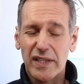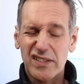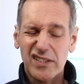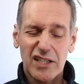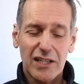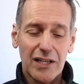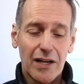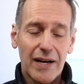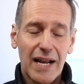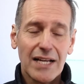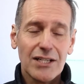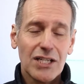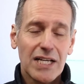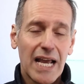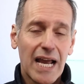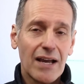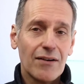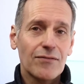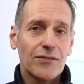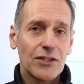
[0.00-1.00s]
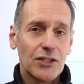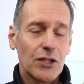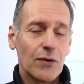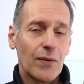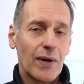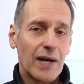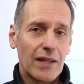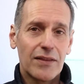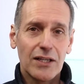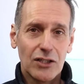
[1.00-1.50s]
So you don't actually have to do
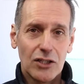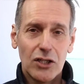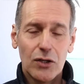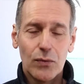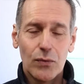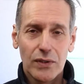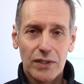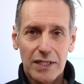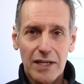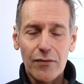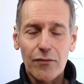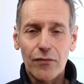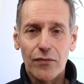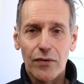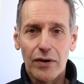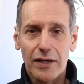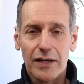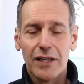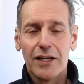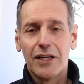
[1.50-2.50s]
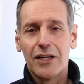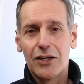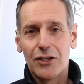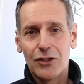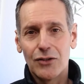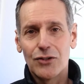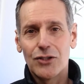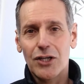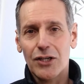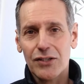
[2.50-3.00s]
anything new or different. You
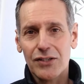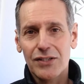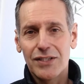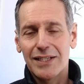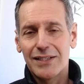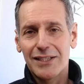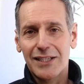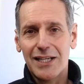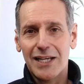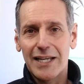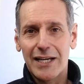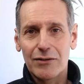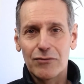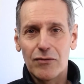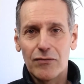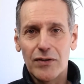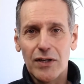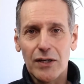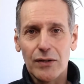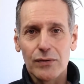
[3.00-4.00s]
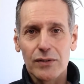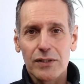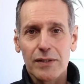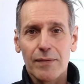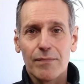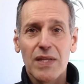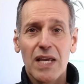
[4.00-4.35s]
just need to collect reviews.